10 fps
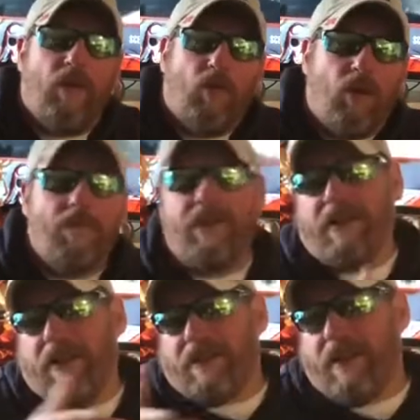Well, let me
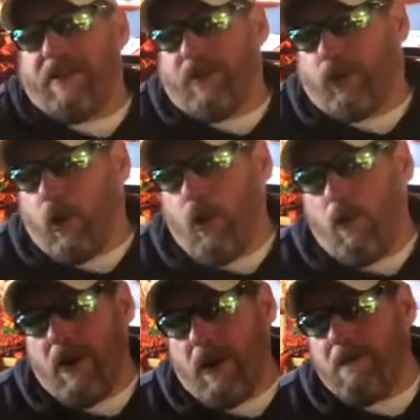say this.
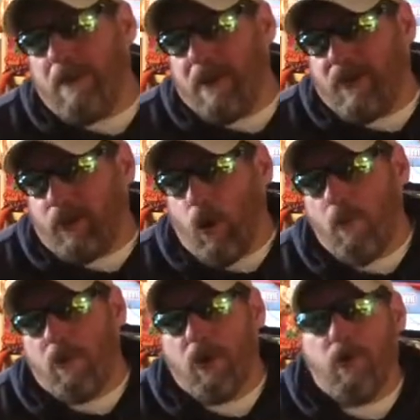It may be a slow
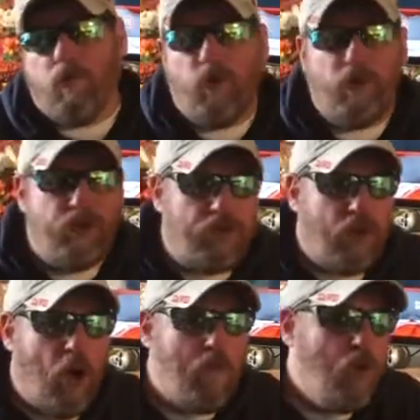burn for
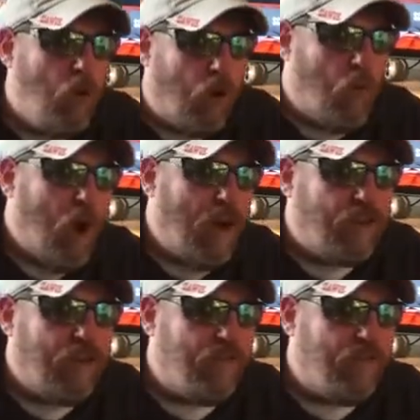some who are watching.